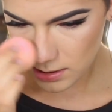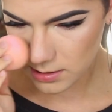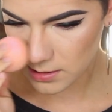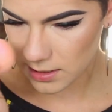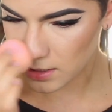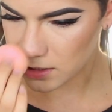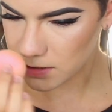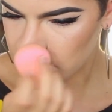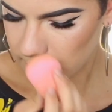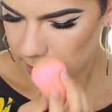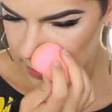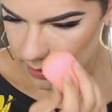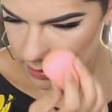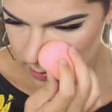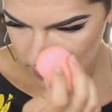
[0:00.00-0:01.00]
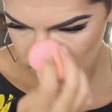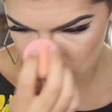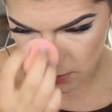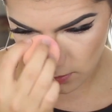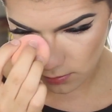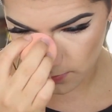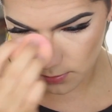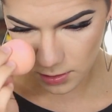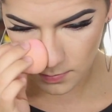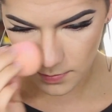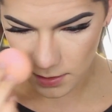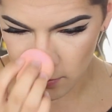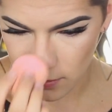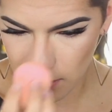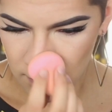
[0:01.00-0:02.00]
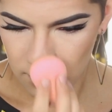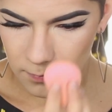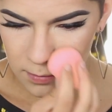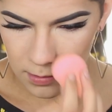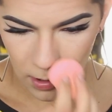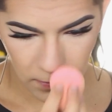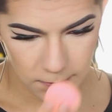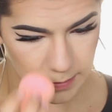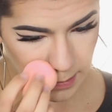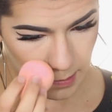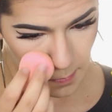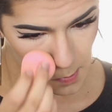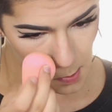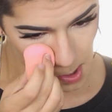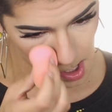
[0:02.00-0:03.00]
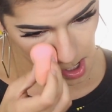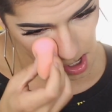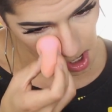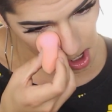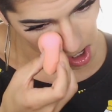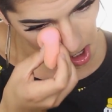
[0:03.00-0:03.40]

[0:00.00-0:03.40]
setting spray in with your Beauty Blender, it locks it in more.